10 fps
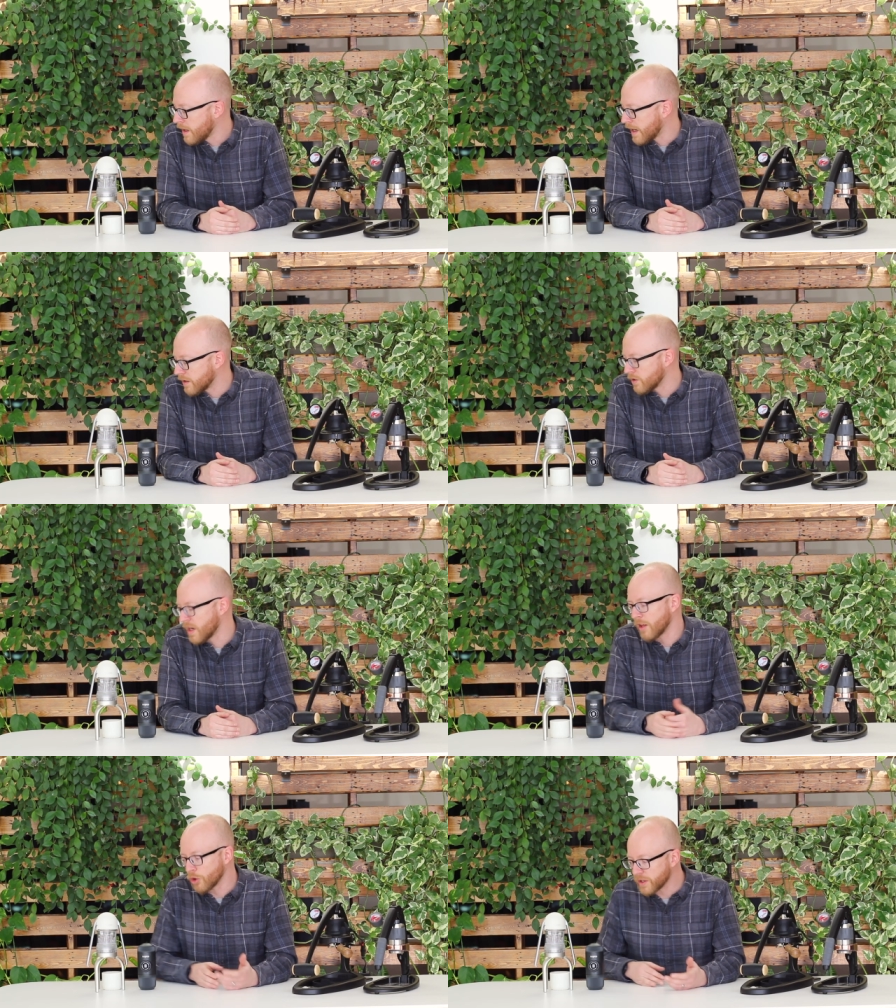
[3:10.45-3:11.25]
Uh, you're
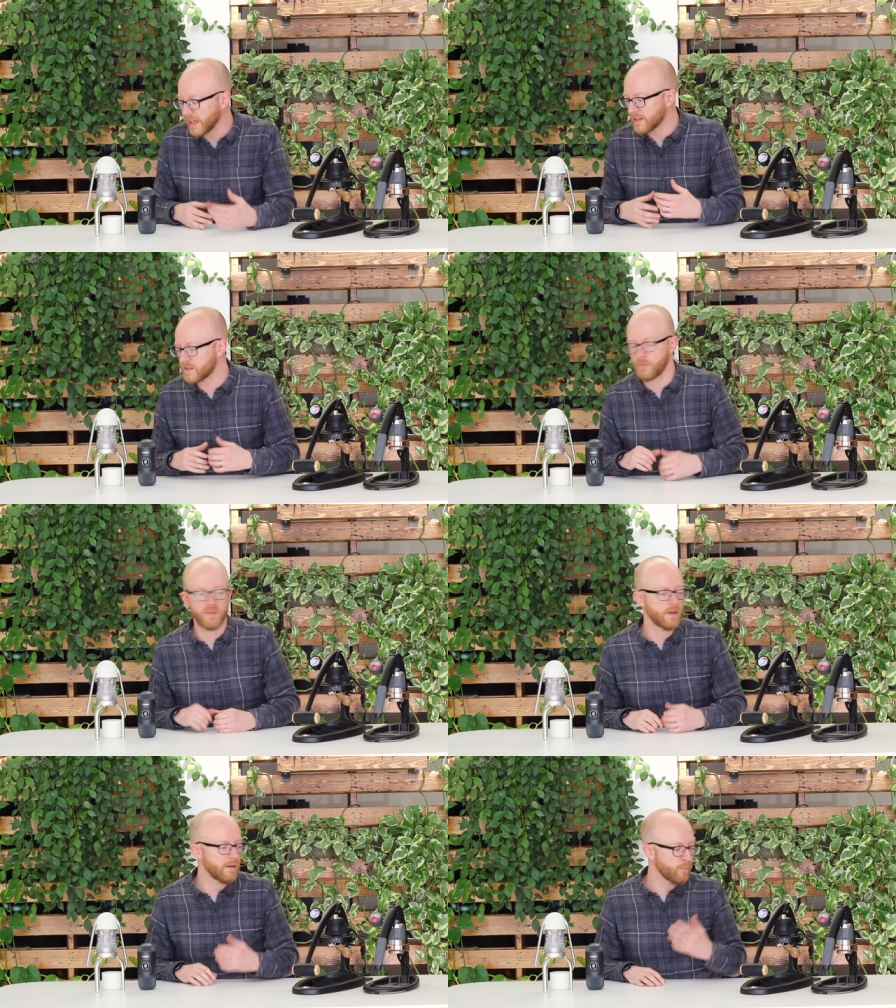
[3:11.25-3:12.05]
not looking at some
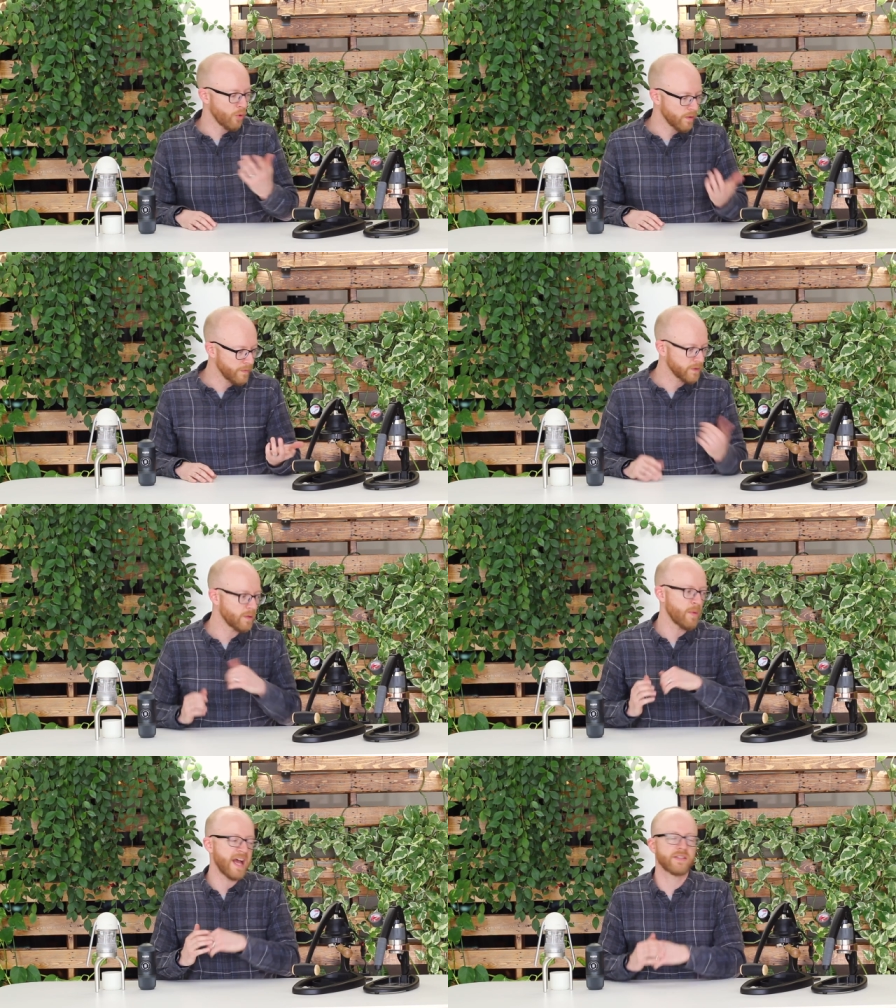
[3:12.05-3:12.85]
of the
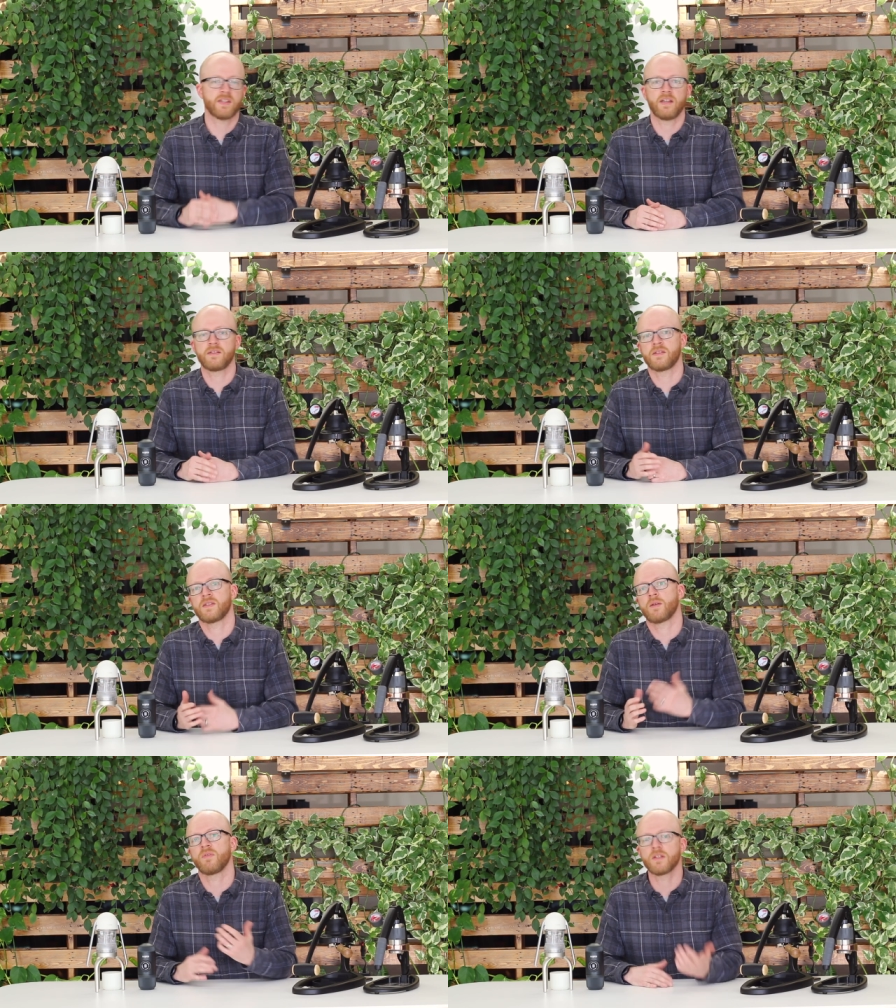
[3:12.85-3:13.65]
portafilter baskets and
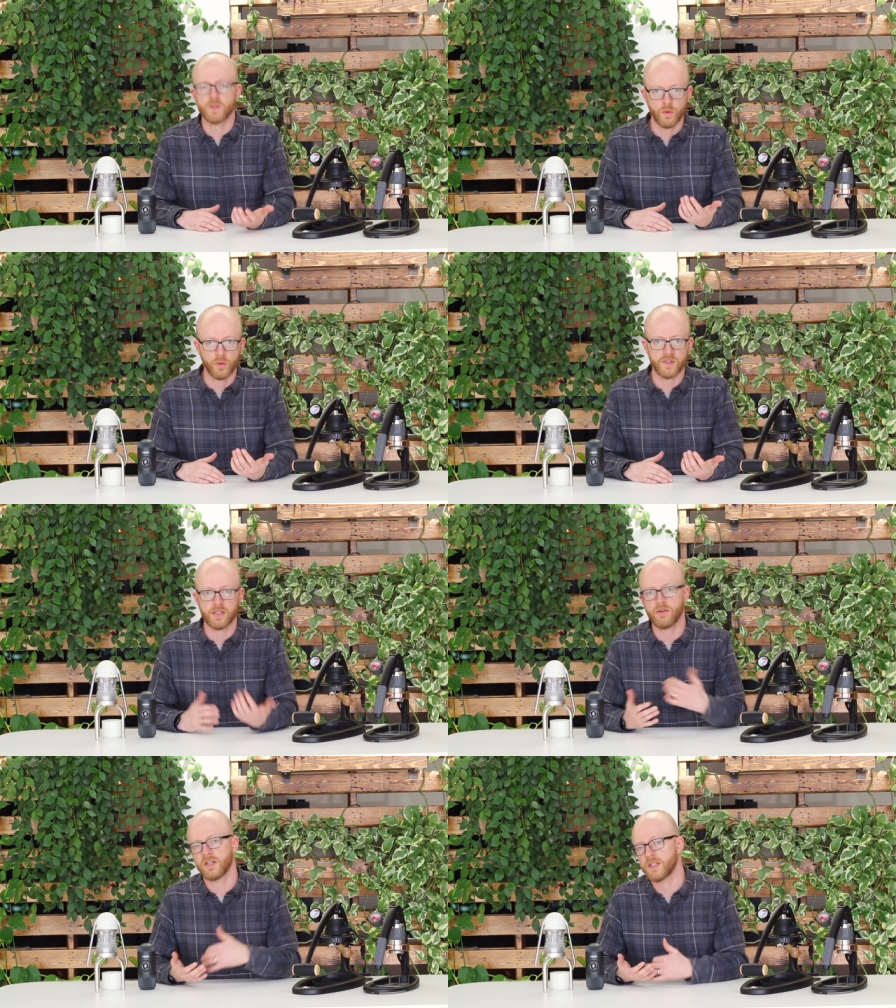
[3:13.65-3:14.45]
some of the tools
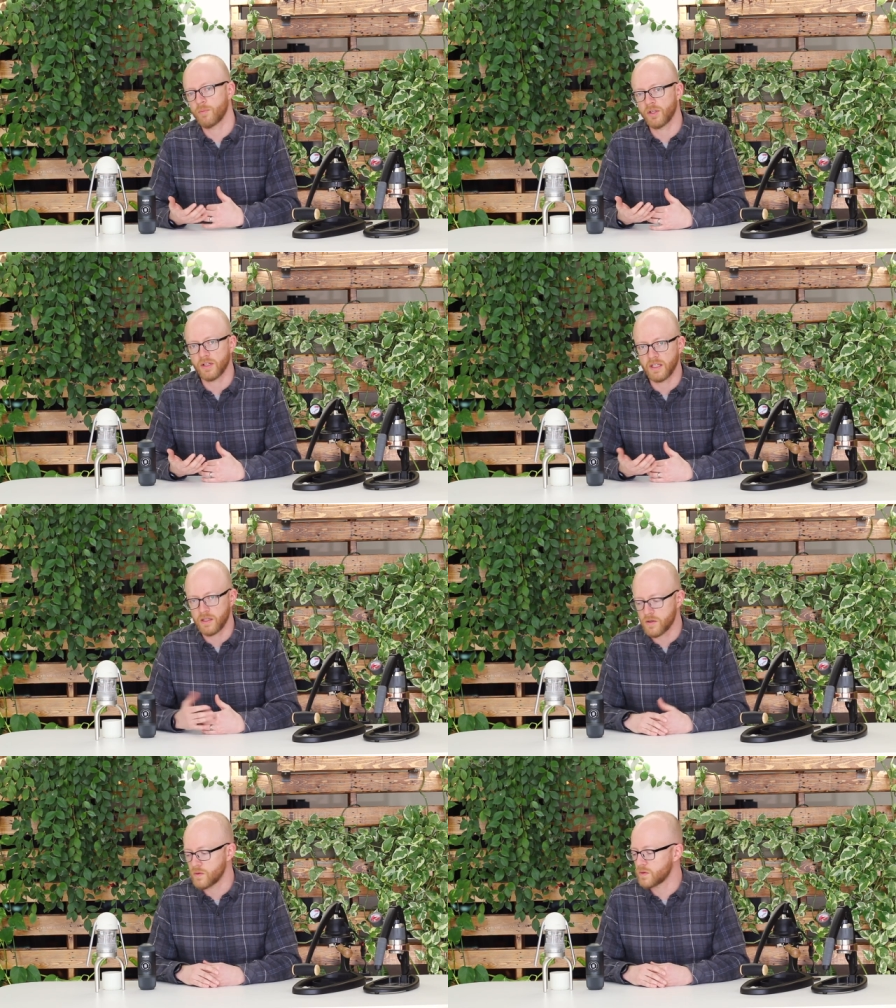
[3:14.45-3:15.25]
that you can typically
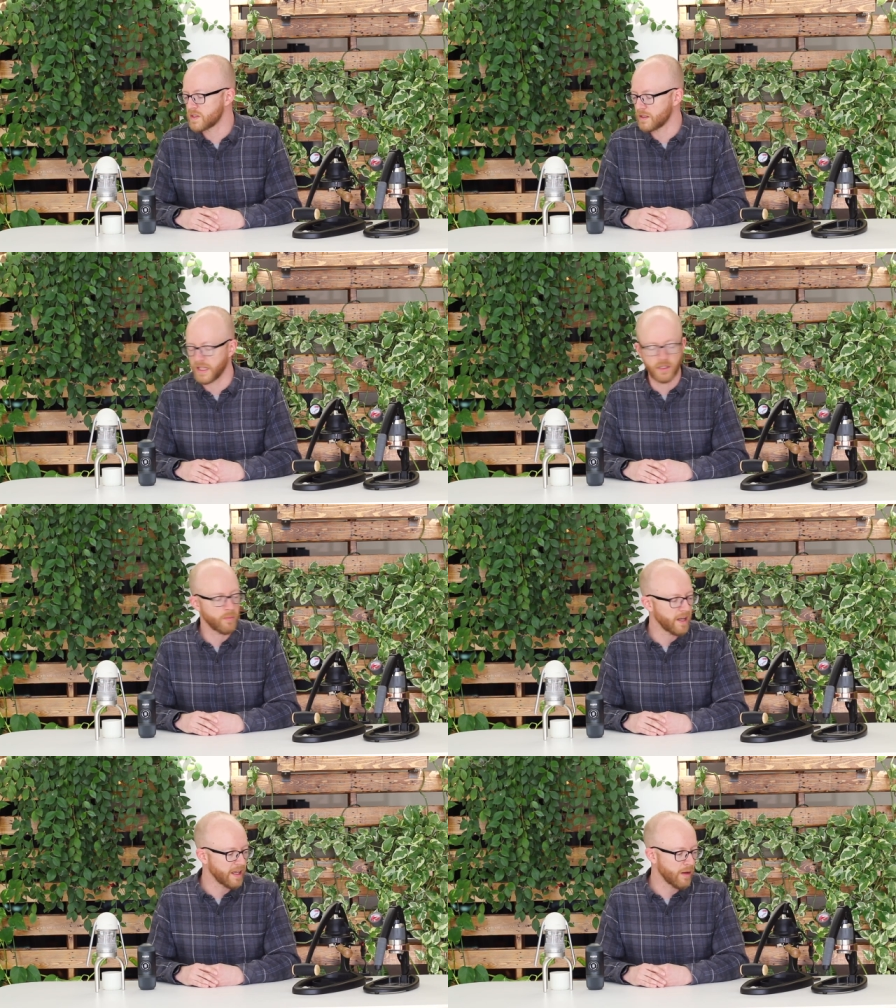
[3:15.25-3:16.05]
use, like you
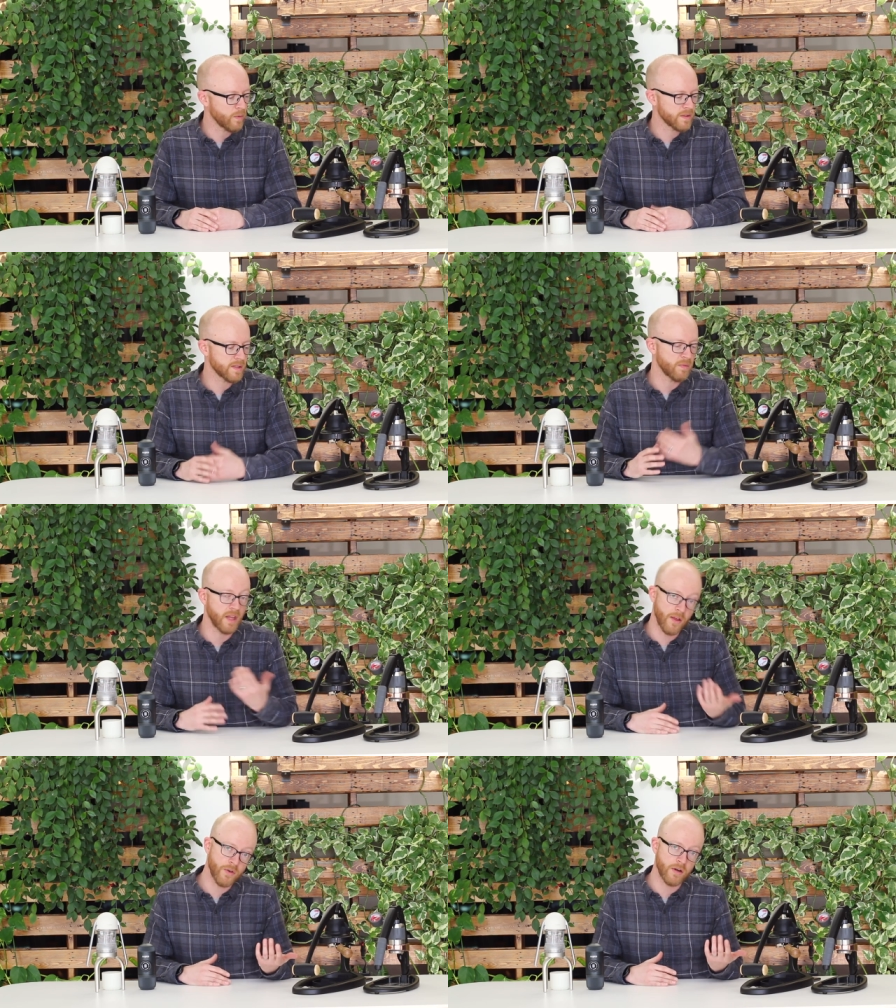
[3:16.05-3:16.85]
might get with some of
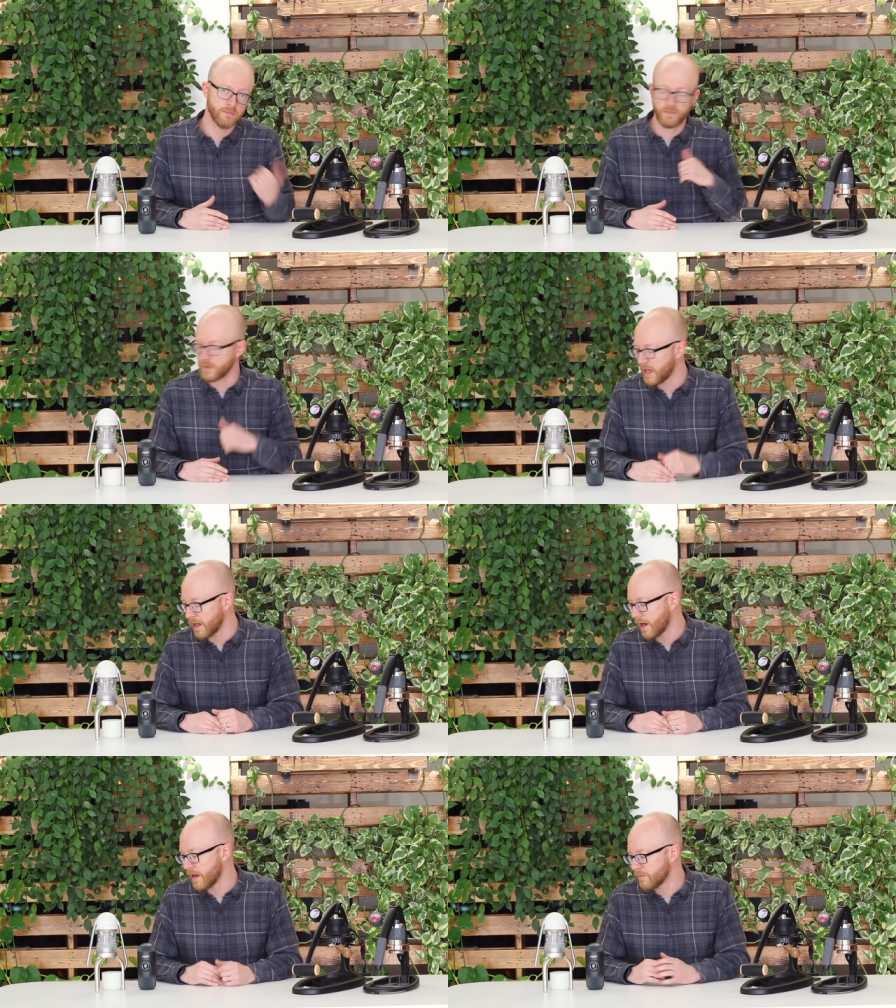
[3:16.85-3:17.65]
the other
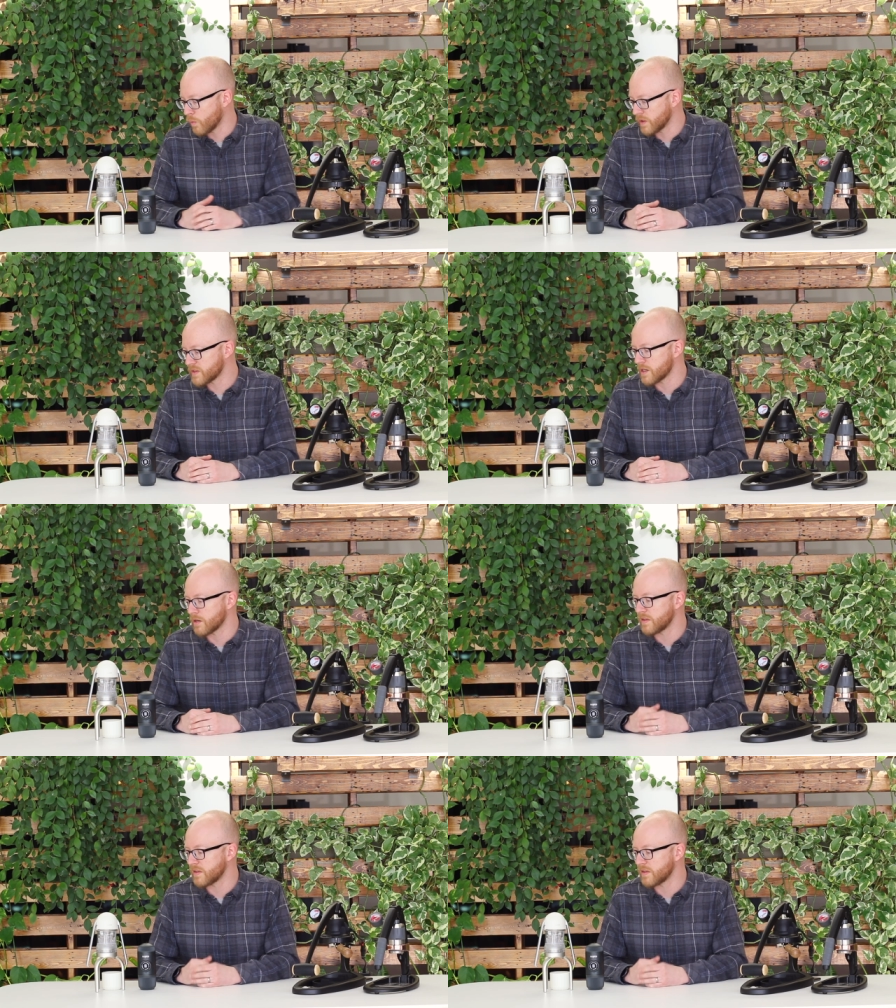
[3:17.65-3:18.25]
uh, ones here.